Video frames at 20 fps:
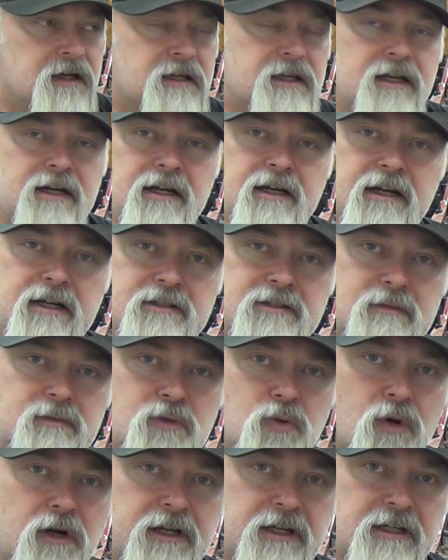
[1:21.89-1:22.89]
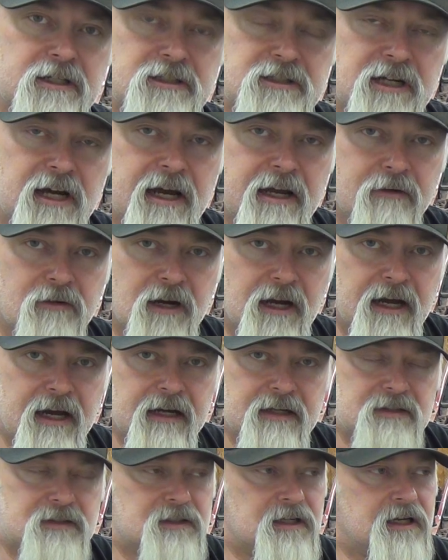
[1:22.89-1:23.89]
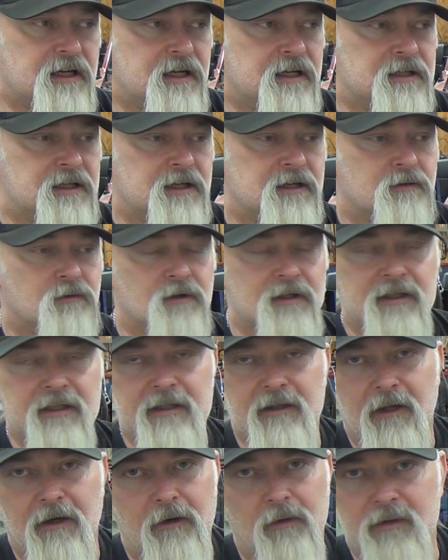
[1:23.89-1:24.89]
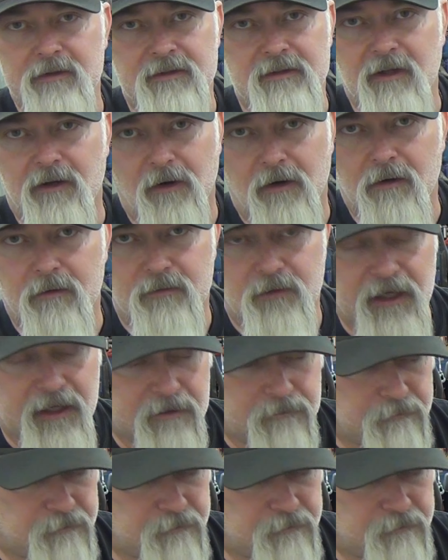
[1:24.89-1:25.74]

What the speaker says: get it on some 20-inch I-rocks and get it really low was the goal, right?